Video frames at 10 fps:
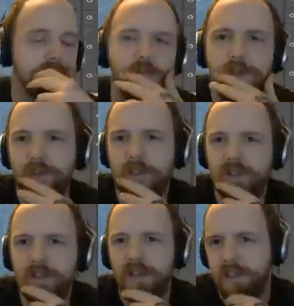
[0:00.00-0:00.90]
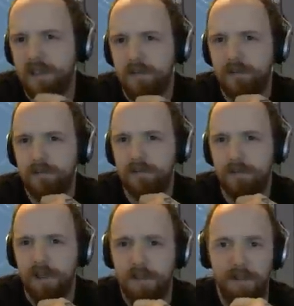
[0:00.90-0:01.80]
which is the
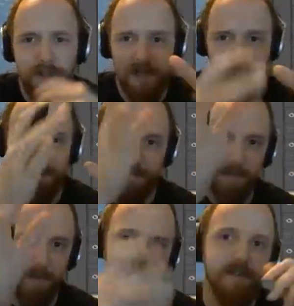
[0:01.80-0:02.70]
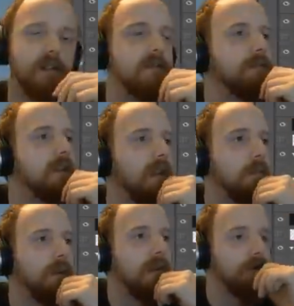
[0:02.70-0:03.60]
uh, the landing point of the
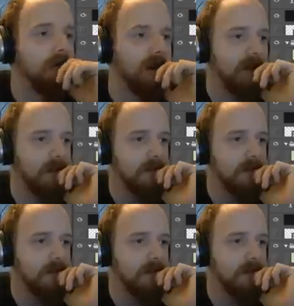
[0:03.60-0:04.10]
campaign, really.